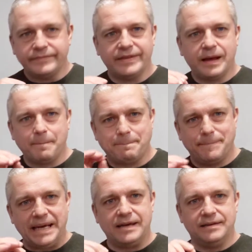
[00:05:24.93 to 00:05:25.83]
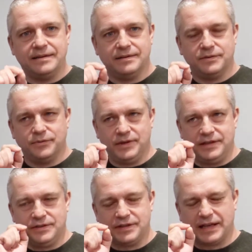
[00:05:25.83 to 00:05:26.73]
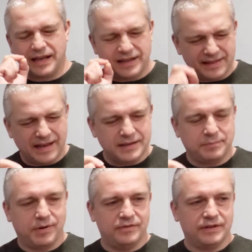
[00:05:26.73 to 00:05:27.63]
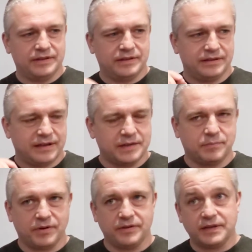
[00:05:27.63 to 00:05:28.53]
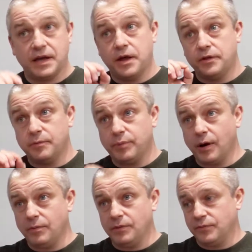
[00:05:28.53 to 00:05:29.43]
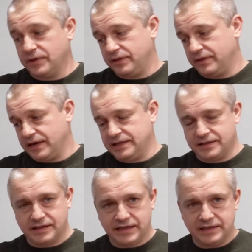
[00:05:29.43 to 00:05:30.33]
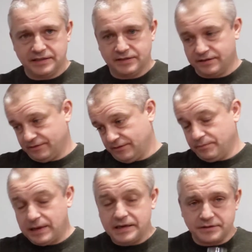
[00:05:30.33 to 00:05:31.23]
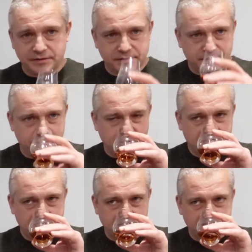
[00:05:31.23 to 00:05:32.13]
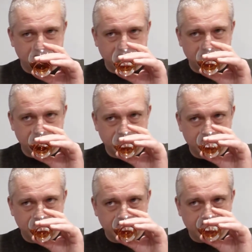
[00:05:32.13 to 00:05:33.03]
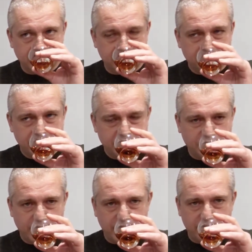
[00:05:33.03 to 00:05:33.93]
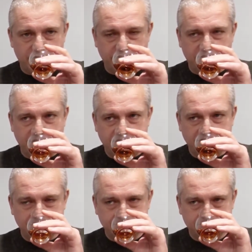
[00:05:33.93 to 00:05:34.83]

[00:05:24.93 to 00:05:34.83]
that bit where you just think that's perfect. That's perfect. The problem with the likes of these, the miniatures, the press releases, is it's sometimes quite hard to find.